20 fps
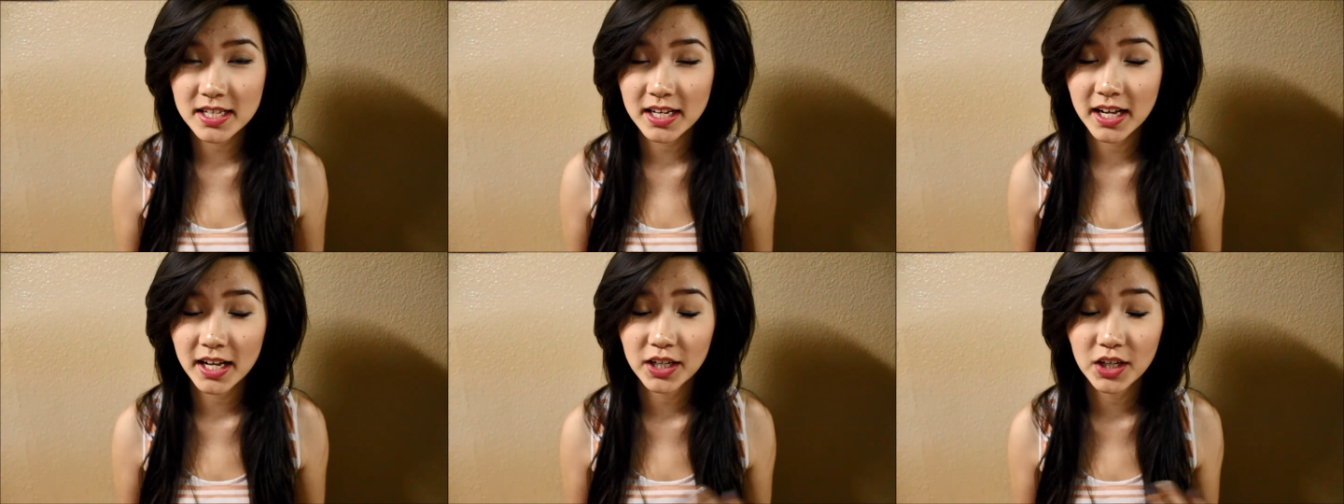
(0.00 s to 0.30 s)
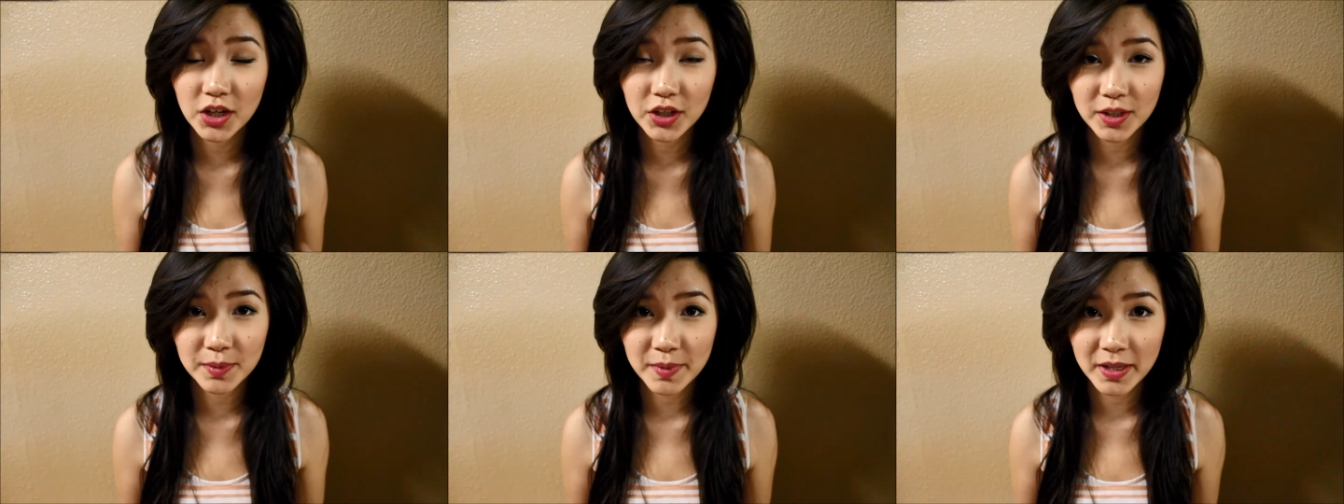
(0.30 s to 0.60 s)
and I
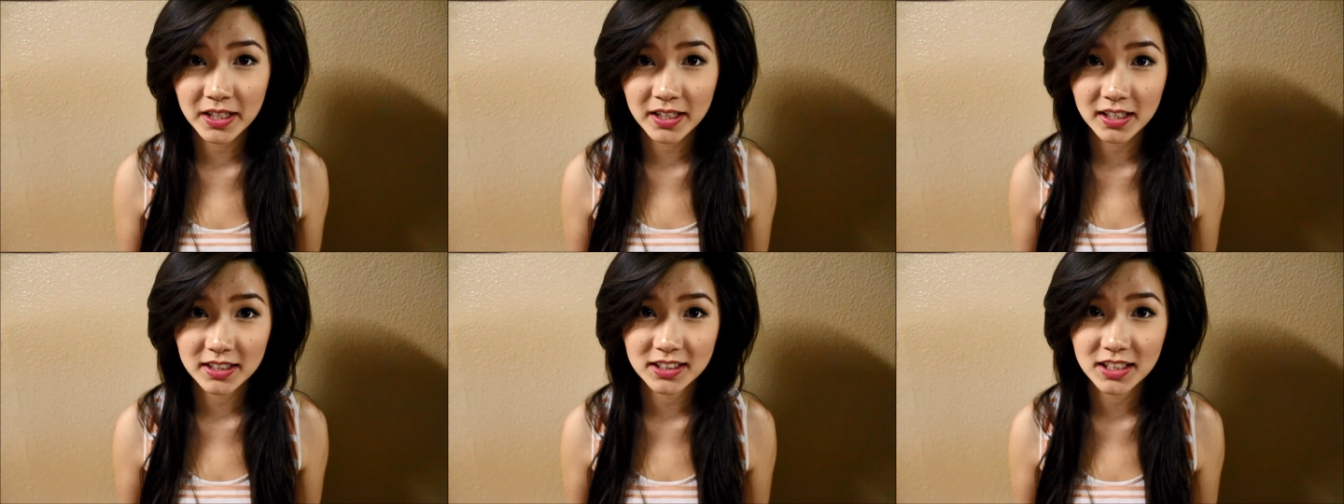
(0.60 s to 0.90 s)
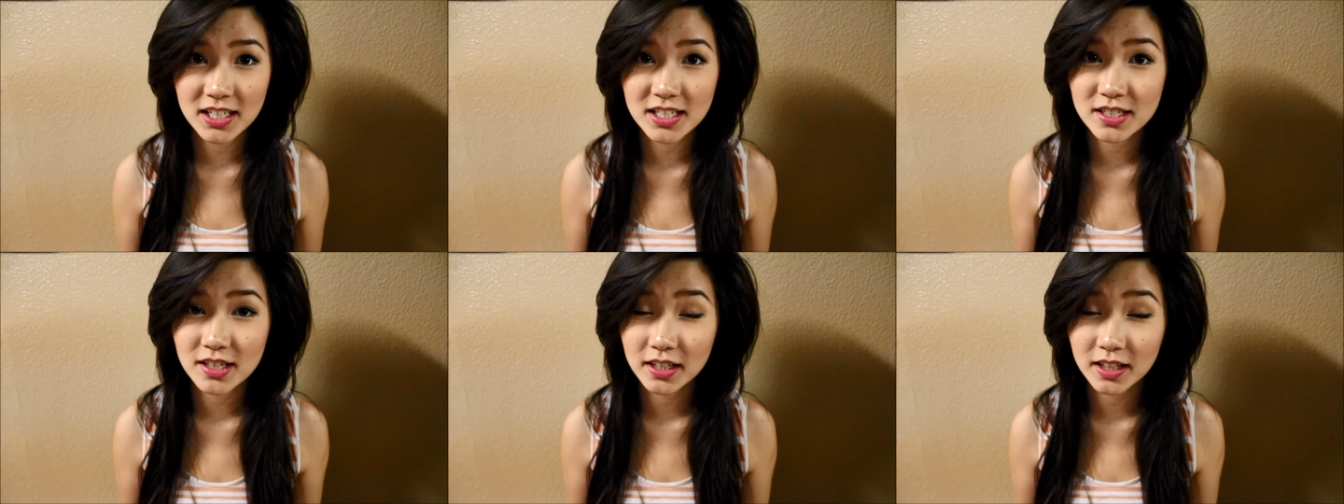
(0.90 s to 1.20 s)
know that my
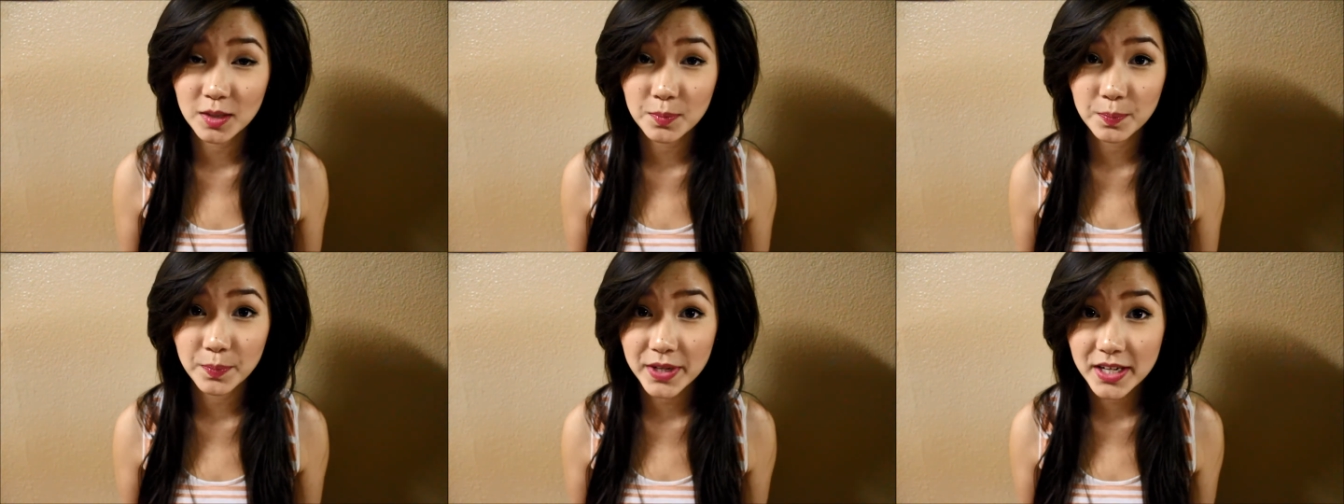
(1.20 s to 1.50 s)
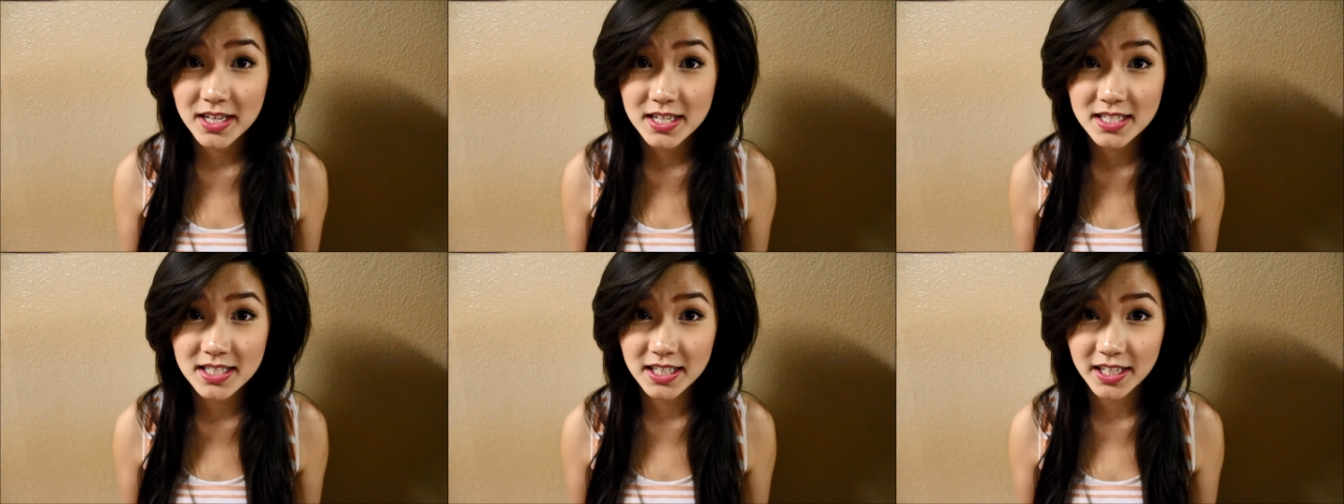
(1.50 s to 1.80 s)
collection is not the
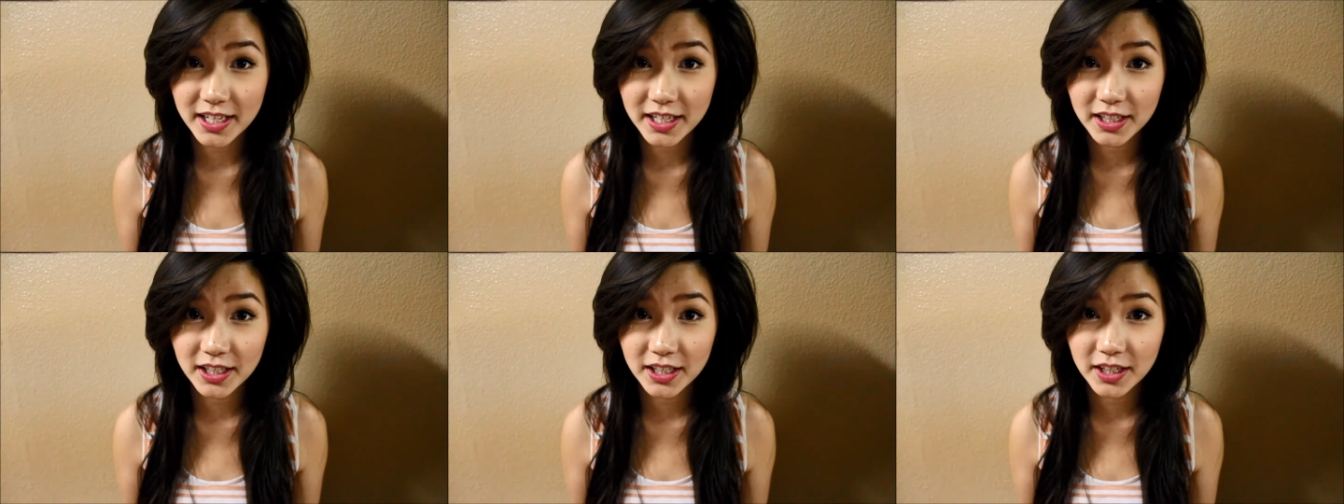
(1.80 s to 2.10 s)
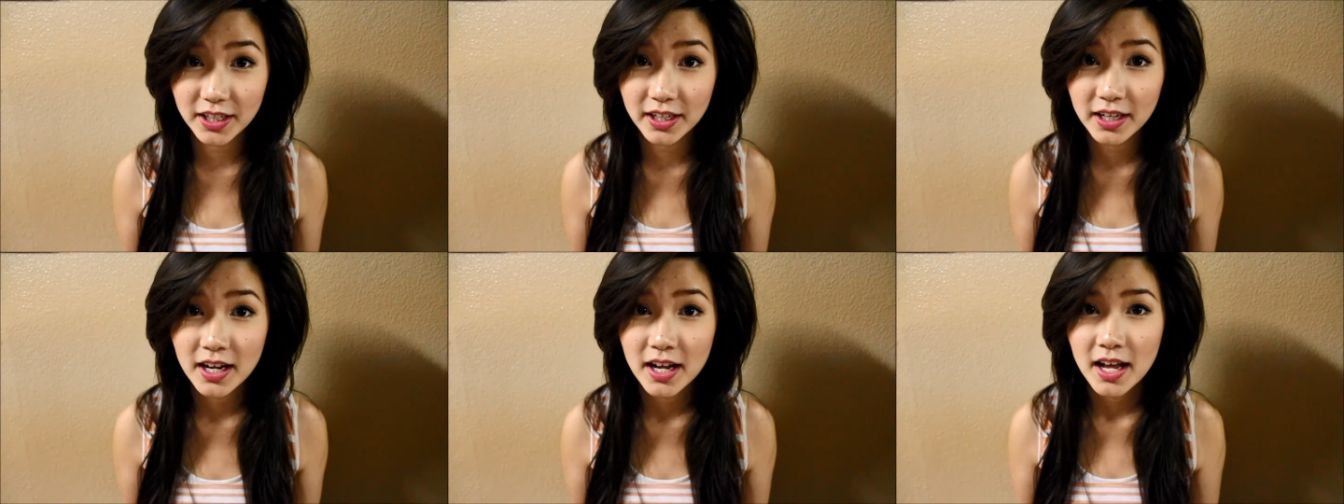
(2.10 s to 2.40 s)
biggest
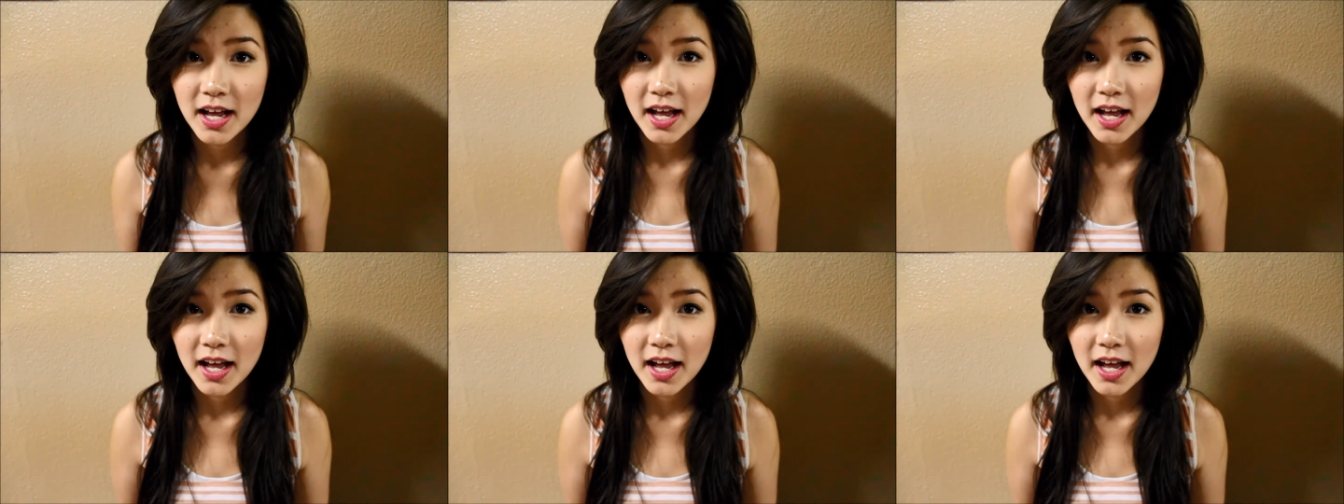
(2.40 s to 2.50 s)
either,